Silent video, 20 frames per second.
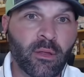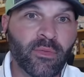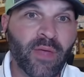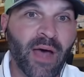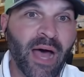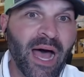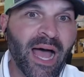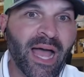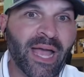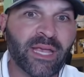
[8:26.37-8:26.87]

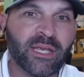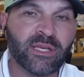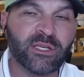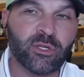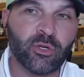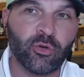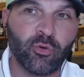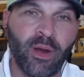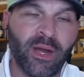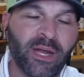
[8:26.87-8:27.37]
The
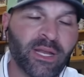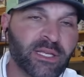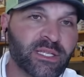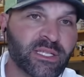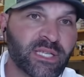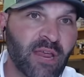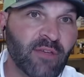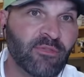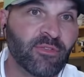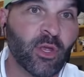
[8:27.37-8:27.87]
highest graded
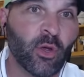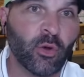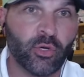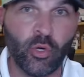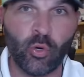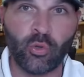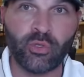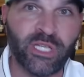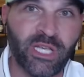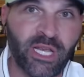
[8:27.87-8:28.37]
safety on
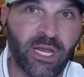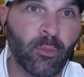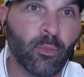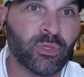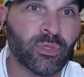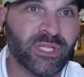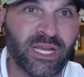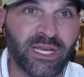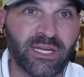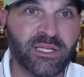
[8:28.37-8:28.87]
your team
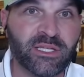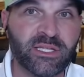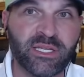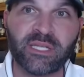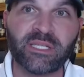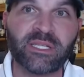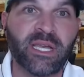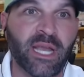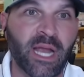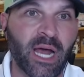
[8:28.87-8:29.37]
was a
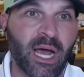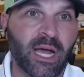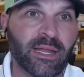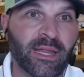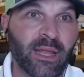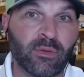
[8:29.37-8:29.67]
69.